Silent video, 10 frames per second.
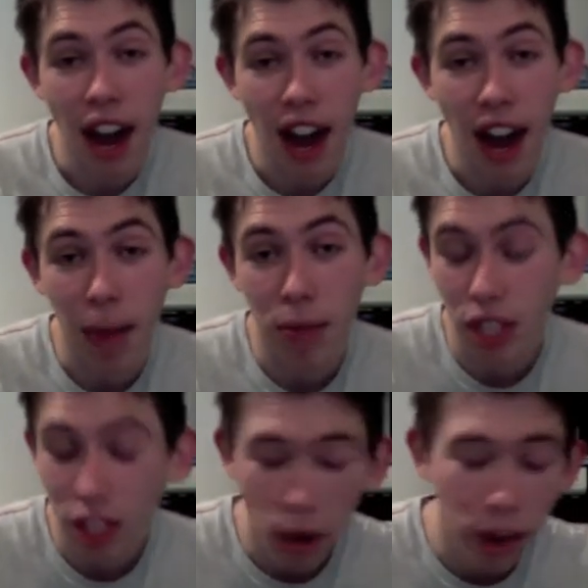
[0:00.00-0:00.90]
I'm
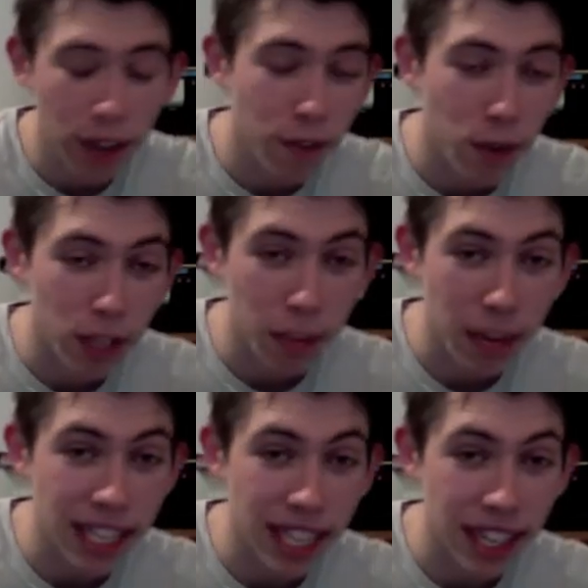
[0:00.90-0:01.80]
just so looking forward to
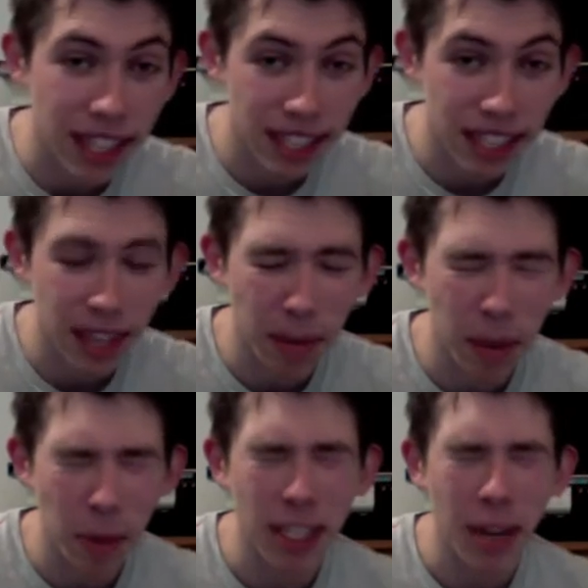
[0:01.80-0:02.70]
meeting some of
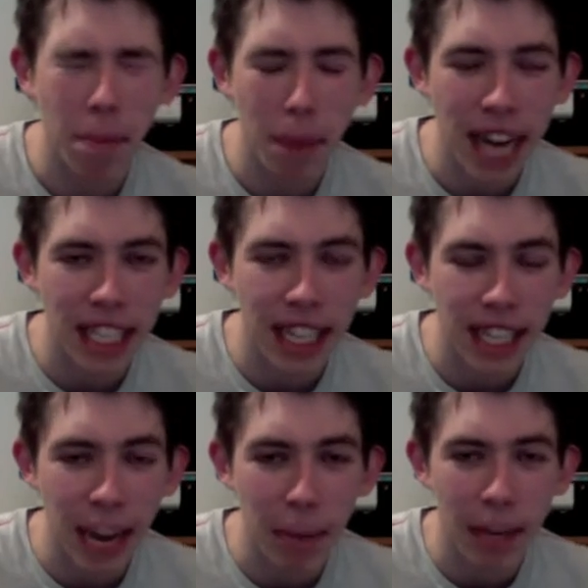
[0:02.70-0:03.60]
the most amazing
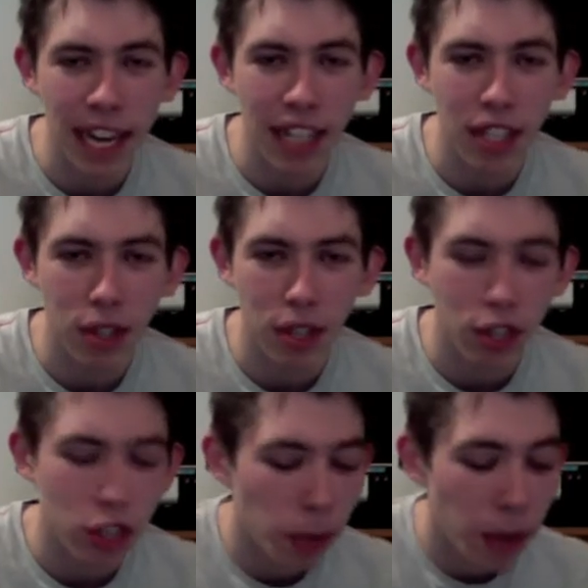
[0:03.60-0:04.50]
gaming legends on
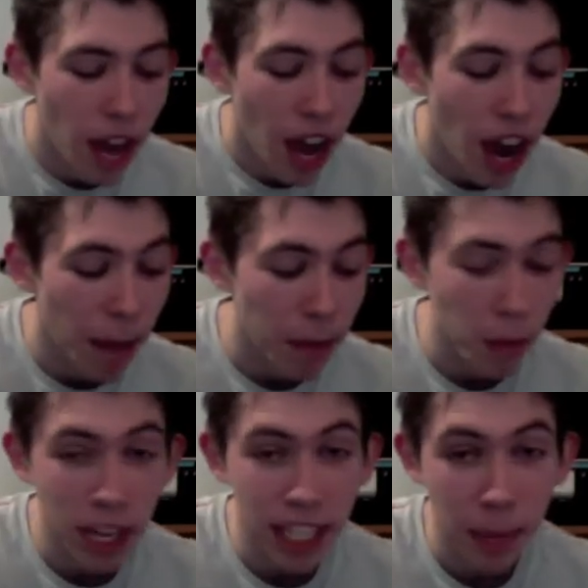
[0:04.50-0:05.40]
YouTube. I've been
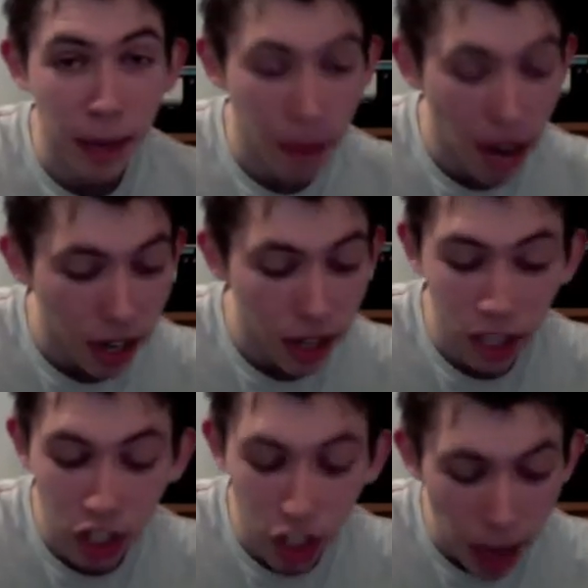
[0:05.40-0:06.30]
wanting to meet
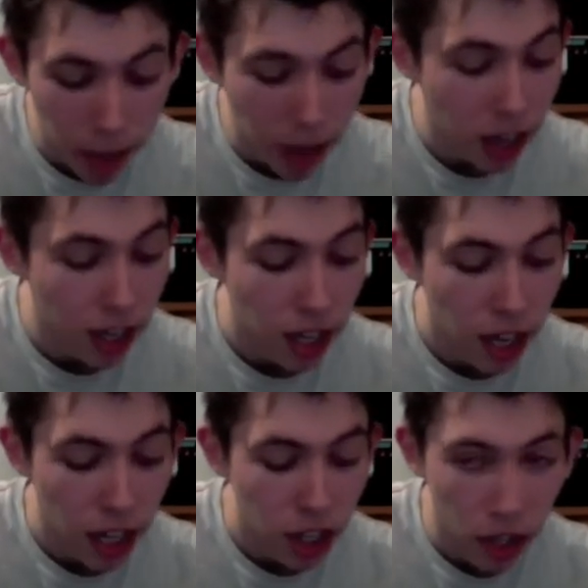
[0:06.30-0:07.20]
Marcus, Gemma,
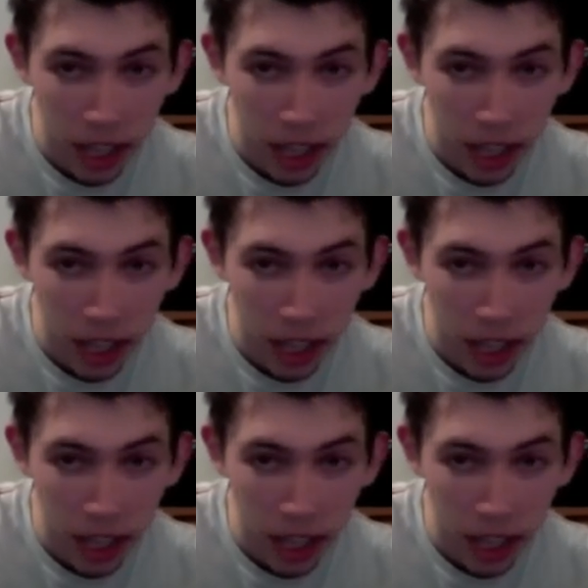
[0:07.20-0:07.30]
Junior